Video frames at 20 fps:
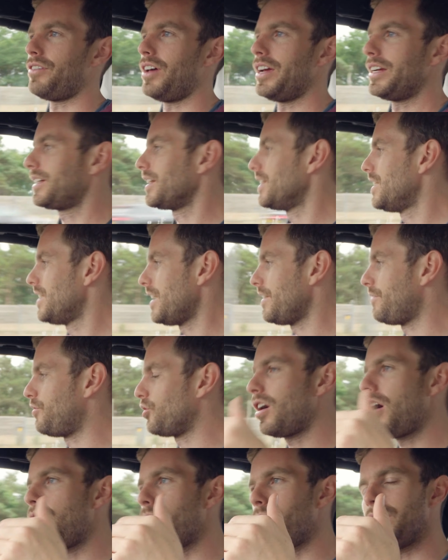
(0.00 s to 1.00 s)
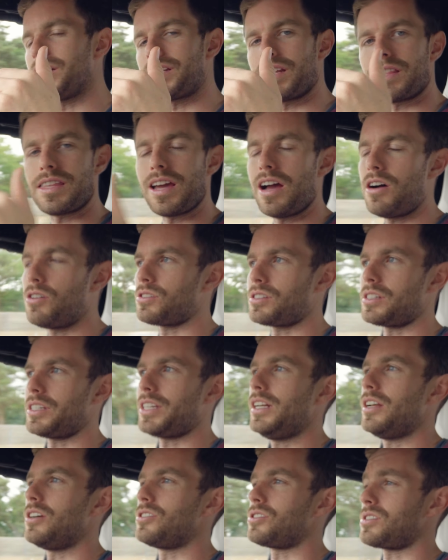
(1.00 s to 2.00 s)
Like, if your car weighs 1,000
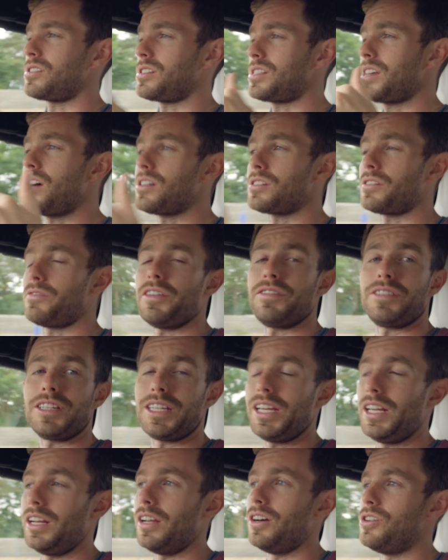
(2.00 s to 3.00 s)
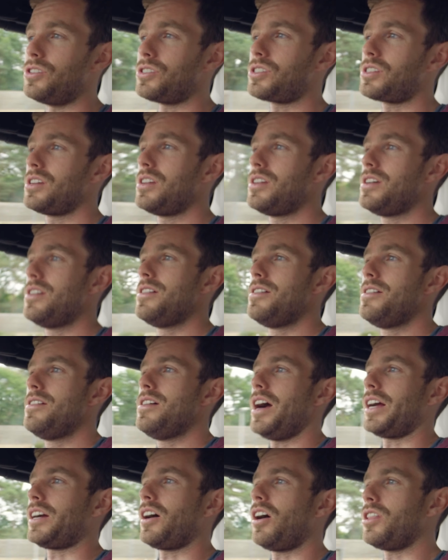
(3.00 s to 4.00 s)
kilos, 1,050 kilos,
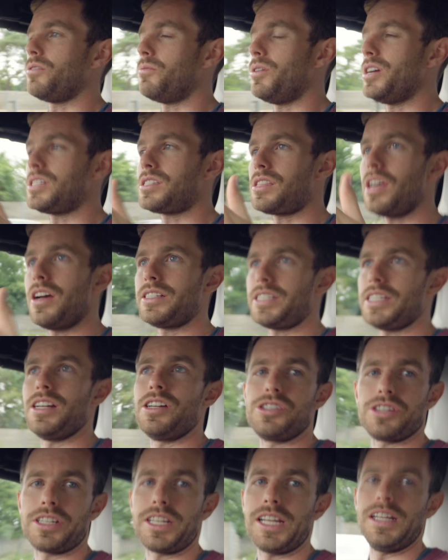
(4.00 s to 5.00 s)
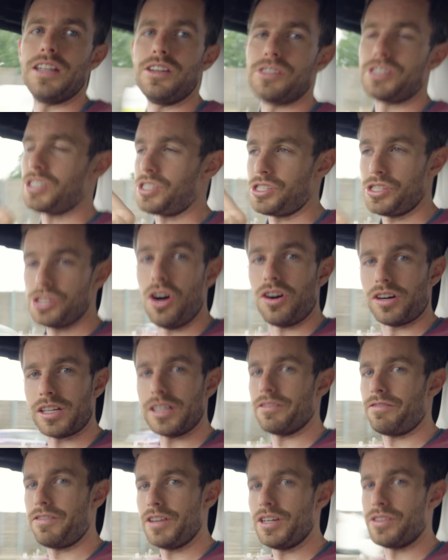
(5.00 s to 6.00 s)
a car that weighs 1,300 kilos is not
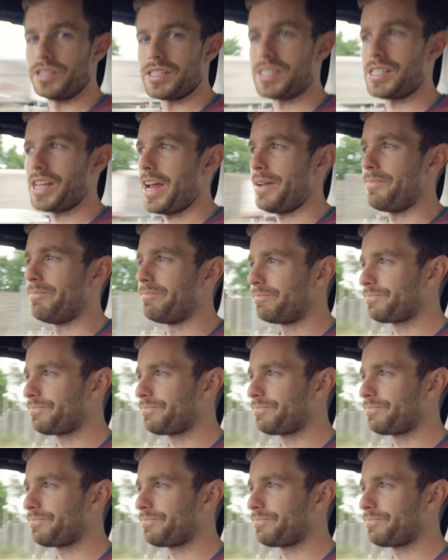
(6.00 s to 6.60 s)
going to feel the same.